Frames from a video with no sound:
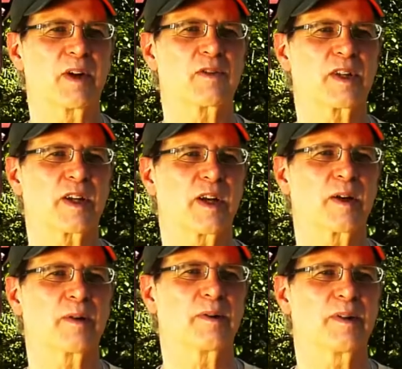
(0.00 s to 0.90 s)
years
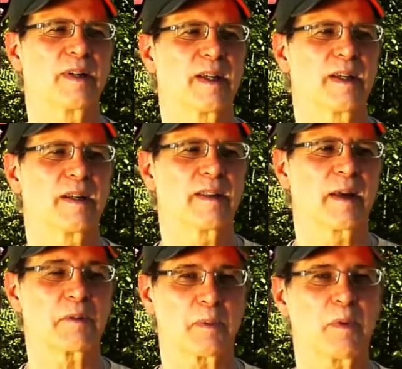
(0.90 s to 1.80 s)
ago,
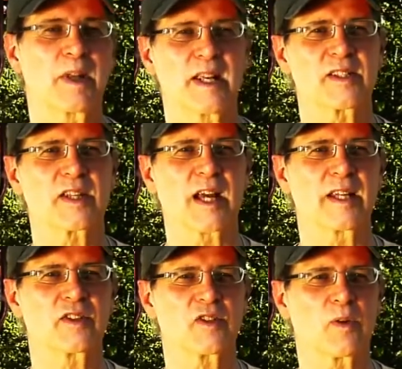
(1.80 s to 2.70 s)
it was a pretty
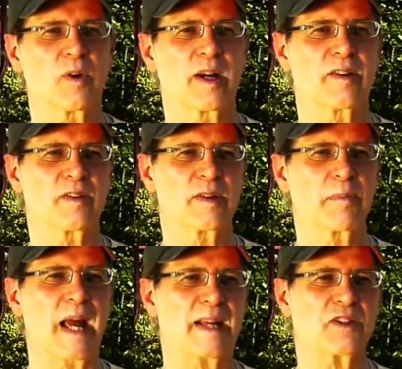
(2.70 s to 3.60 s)
exciting story. And there's a
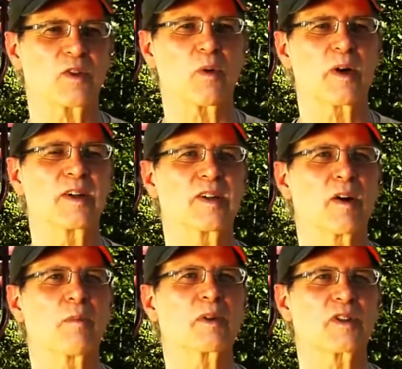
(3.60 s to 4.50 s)
backstory to
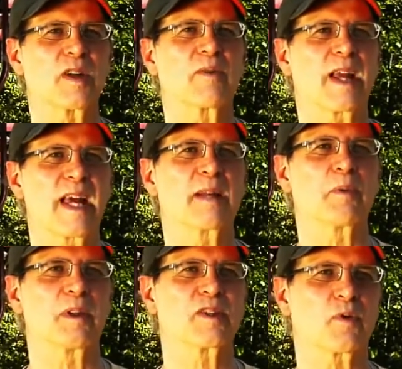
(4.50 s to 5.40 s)
almost every
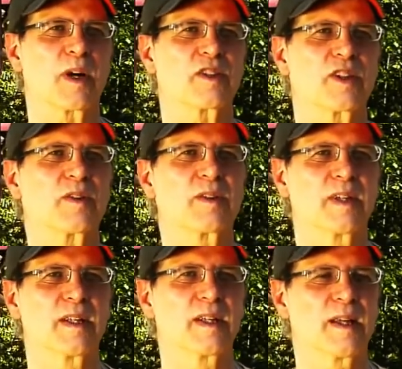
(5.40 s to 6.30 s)
animal that's rescued.
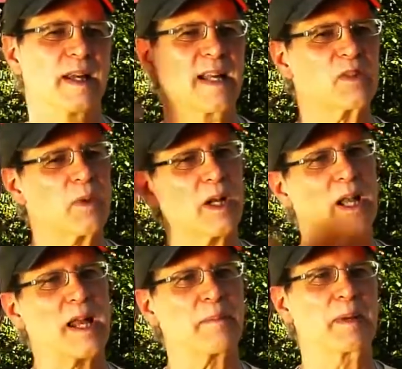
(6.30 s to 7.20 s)
And that's what a
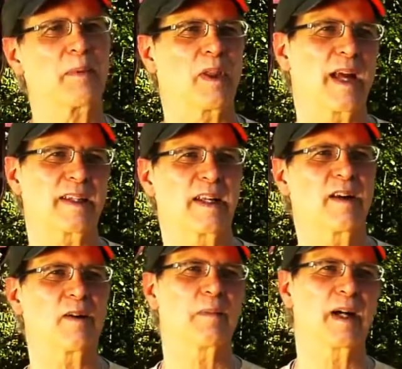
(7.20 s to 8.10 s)
lot of people like to
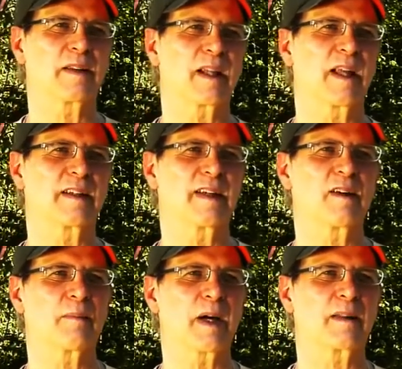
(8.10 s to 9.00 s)
hear about. They like to
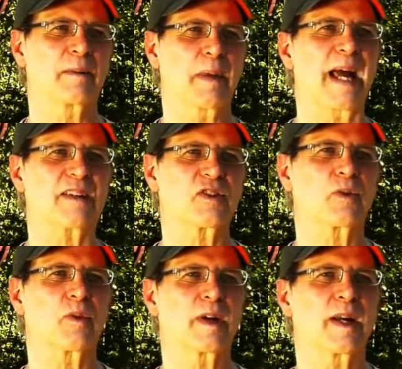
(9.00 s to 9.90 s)
hear about the
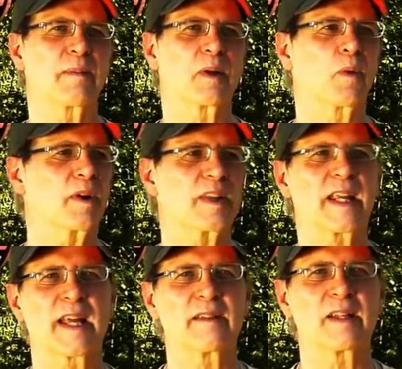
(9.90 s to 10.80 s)
backstory. I mean, where did
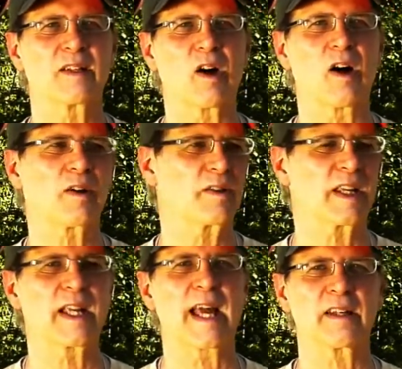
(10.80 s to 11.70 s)
the, the dog or the
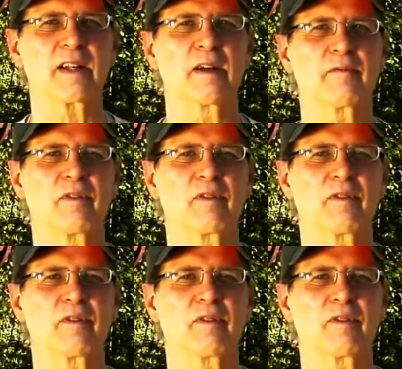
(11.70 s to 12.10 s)
cat come